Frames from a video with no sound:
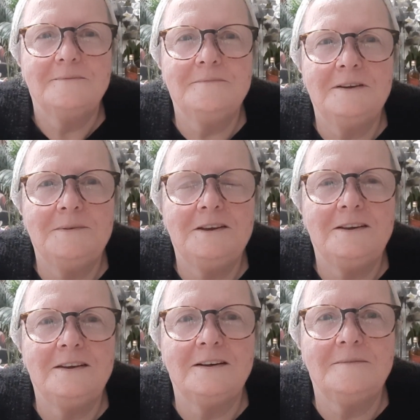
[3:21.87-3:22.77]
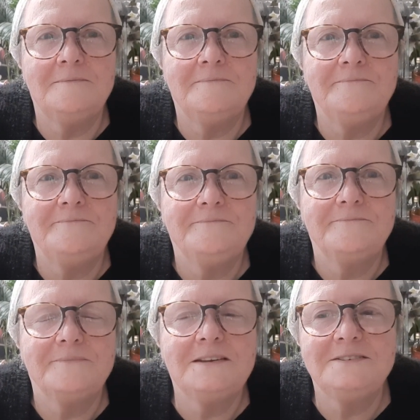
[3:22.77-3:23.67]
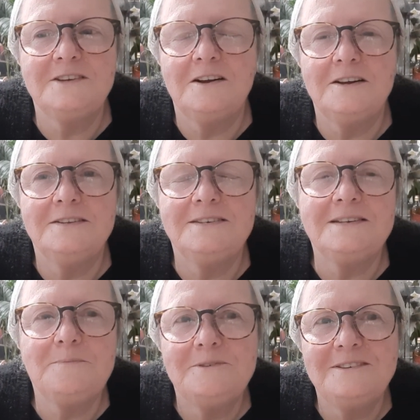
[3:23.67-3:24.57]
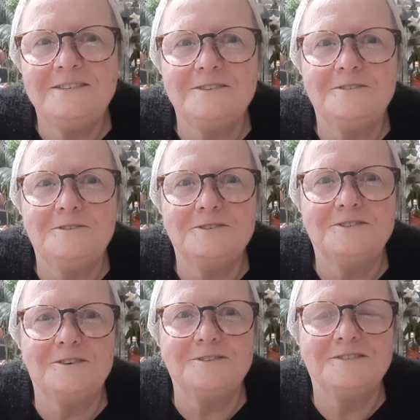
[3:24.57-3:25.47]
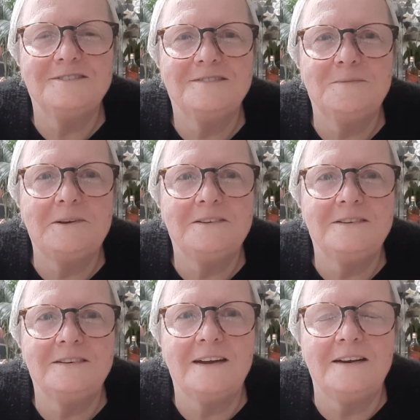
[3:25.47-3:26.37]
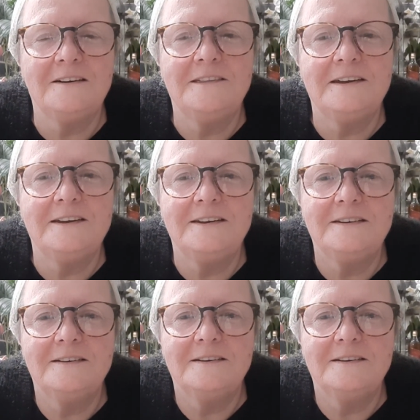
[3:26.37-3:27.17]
Maybe inside slippers or socks, depending how they